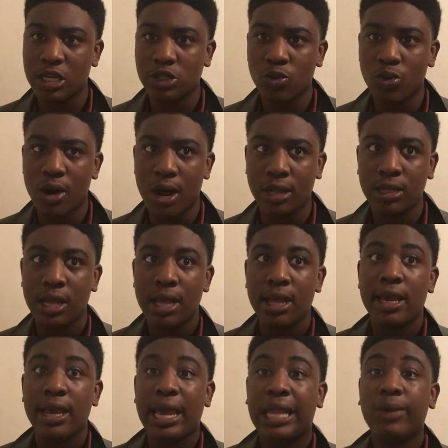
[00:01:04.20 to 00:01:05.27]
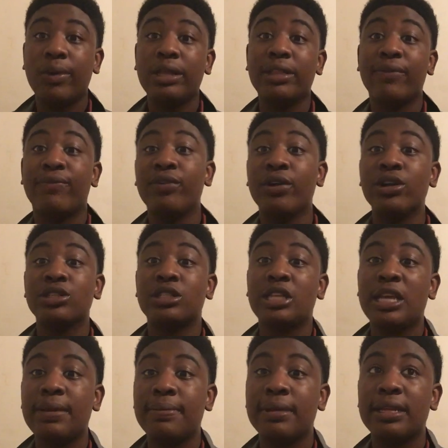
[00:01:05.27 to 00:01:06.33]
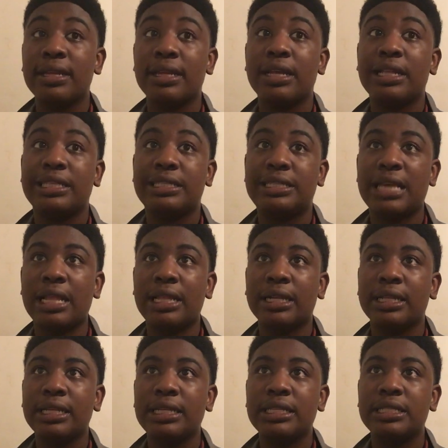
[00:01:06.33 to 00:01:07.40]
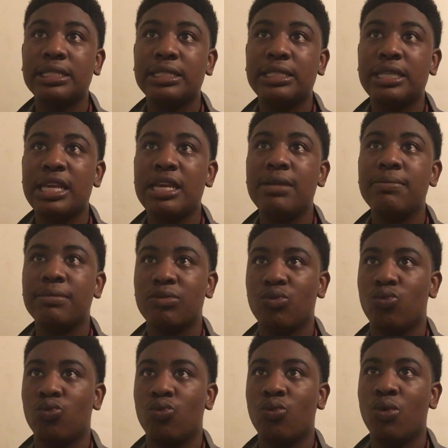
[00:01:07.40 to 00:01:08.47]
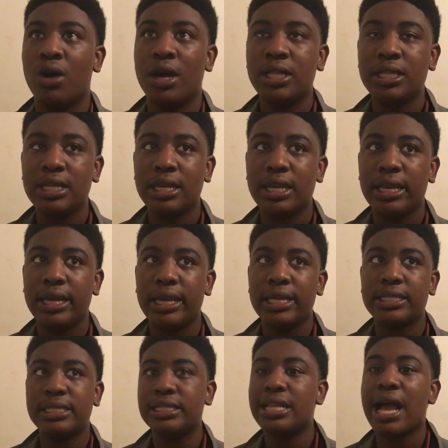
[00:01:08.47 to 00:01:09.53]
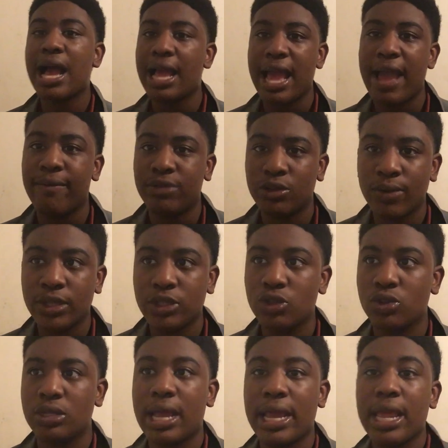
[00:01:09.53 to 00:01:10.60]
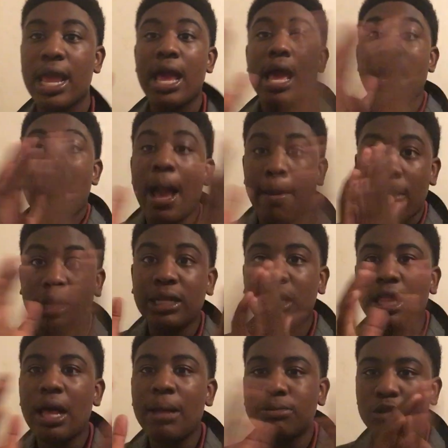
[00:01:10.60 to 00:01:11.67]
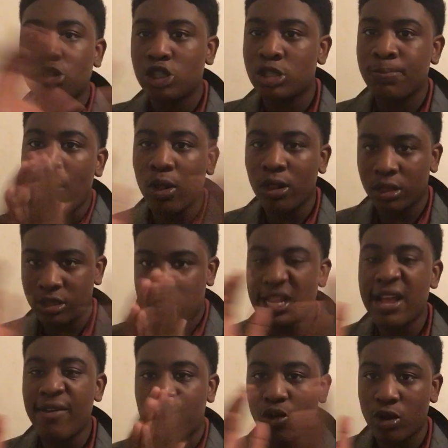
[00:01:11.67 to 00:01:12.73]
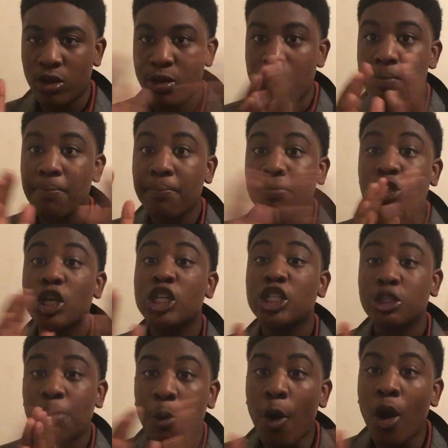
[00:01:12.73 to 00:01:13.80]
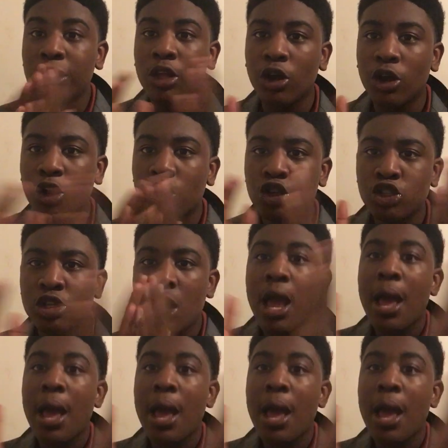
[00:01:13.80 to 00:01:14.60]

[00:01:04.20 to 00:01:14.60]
Squad. Anyway, the first team, technically Team 1, is not half the originals. Like, I'm gonna clap the spoil stuff for you. Spoilers!